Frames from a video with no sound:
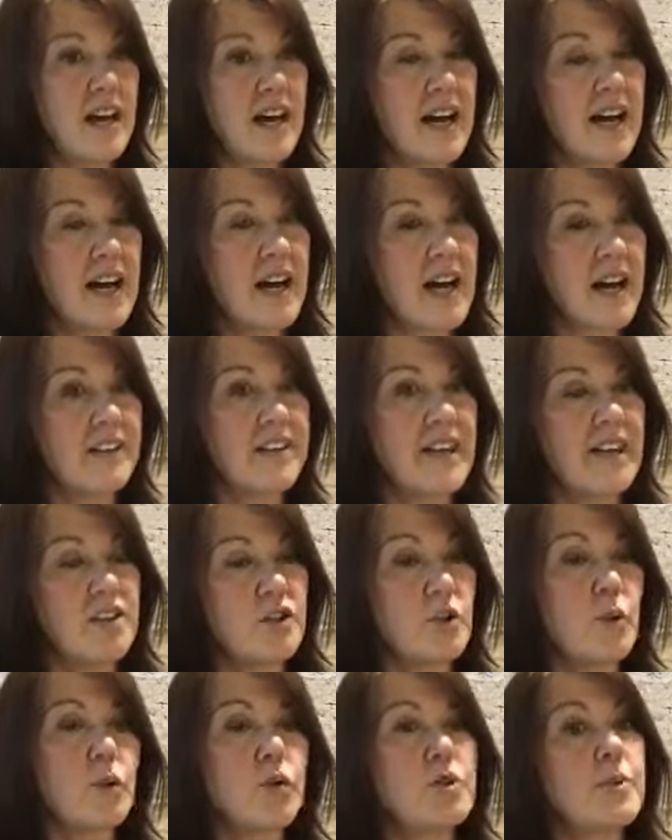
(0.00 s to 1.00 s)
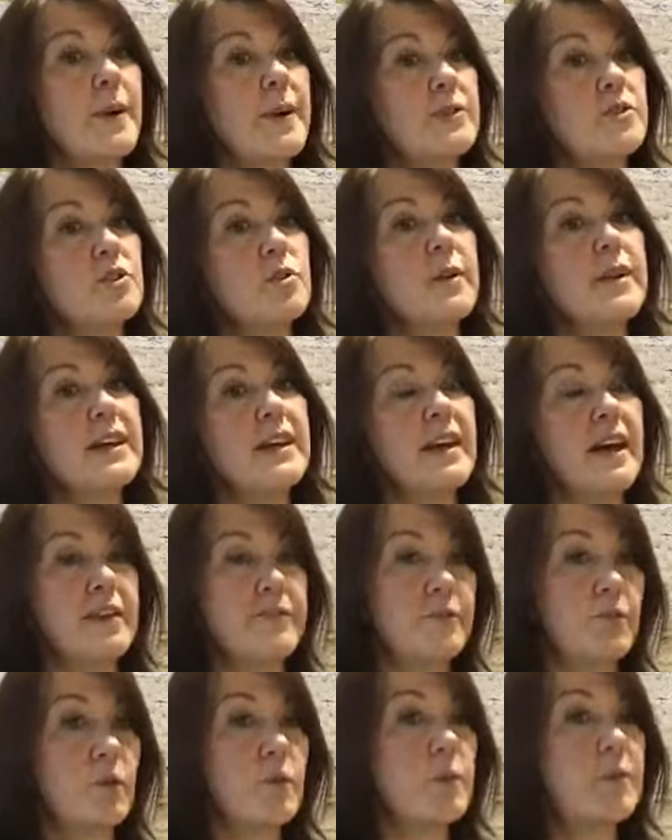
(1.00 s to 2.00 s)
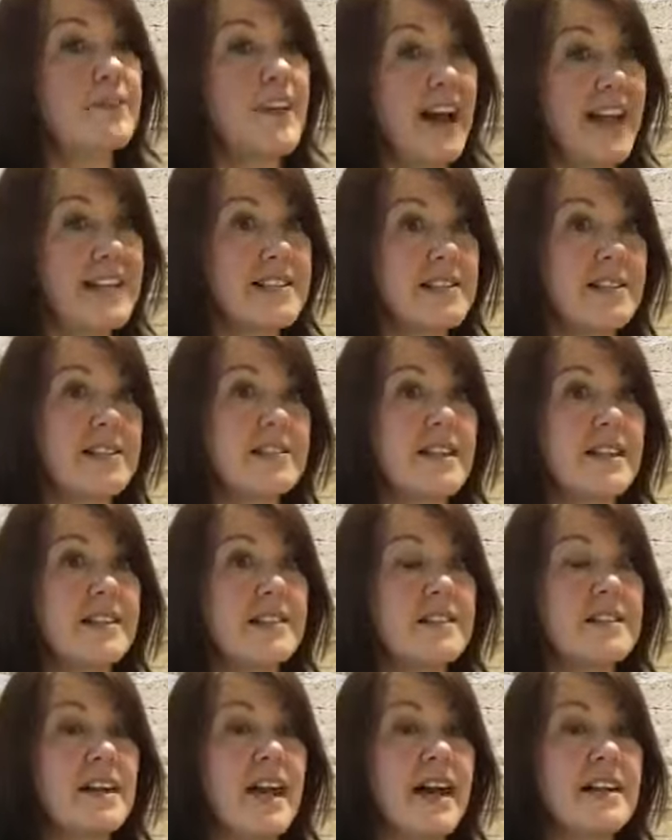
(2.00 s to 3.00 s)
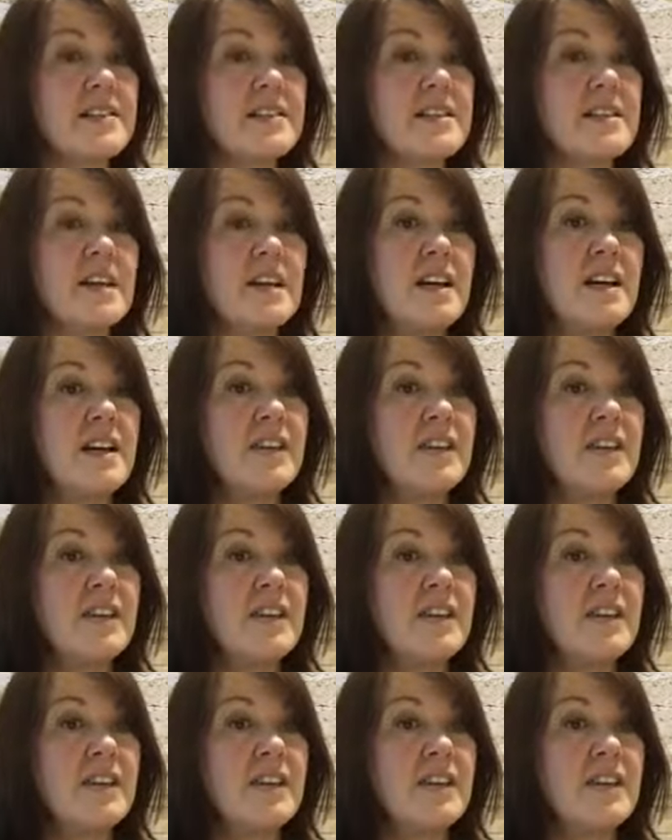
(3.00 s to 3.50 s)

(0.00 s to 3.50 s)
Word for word: and then talked about doing a form of exercise test.